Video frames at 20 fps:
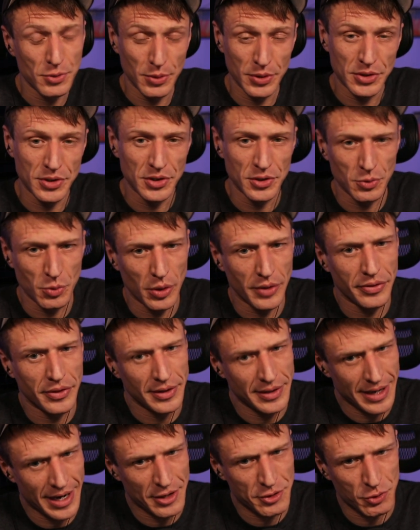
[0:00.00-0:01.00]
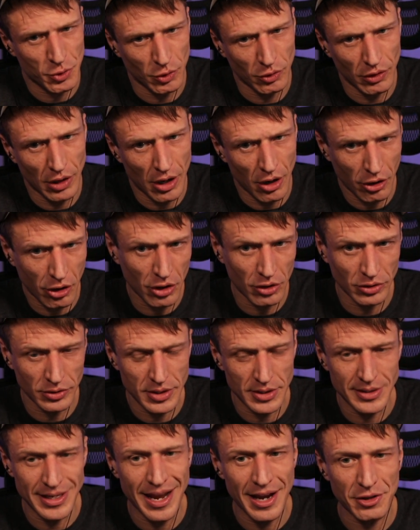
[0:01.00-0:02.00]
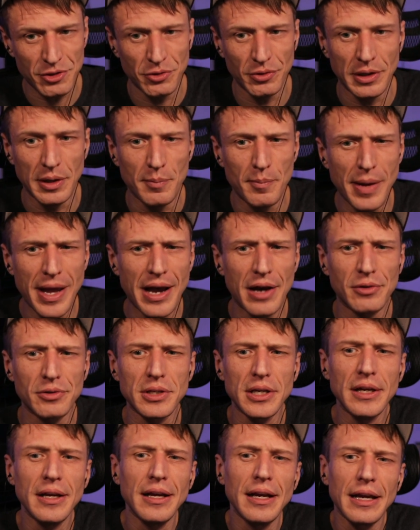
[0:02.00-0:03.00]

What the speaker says: which is what the natural law cult is actually about,